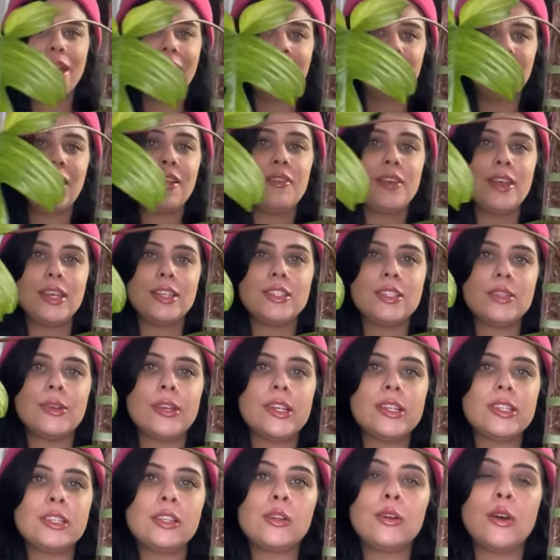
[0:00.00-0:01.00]
I love it. So
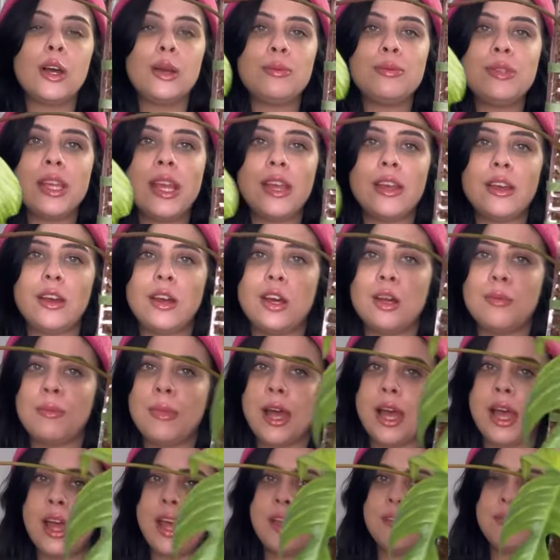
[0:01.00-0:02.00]
here's a little update on
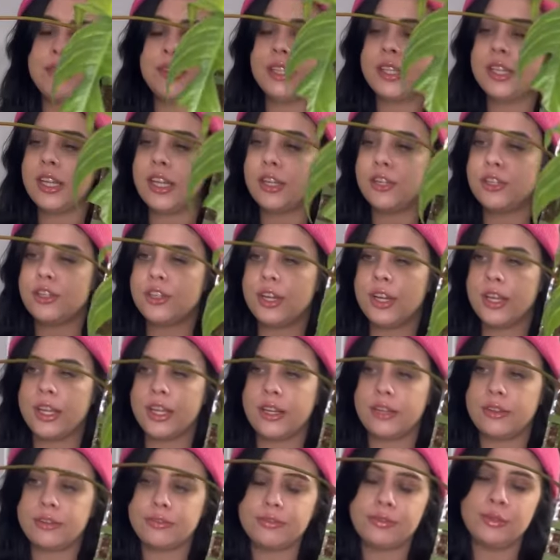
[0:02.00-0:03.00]
my
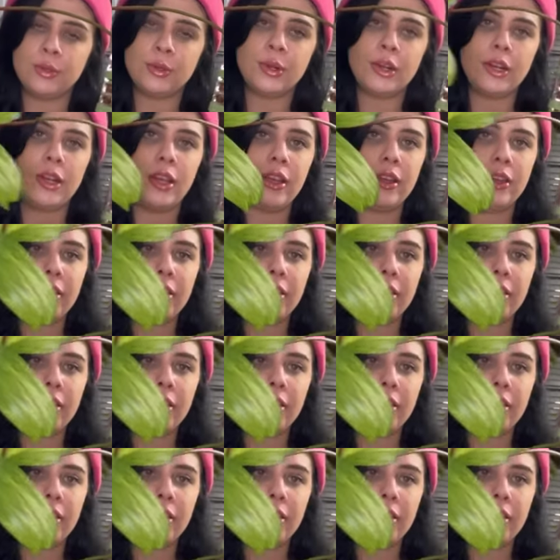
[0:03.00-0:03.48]
philodendron Florida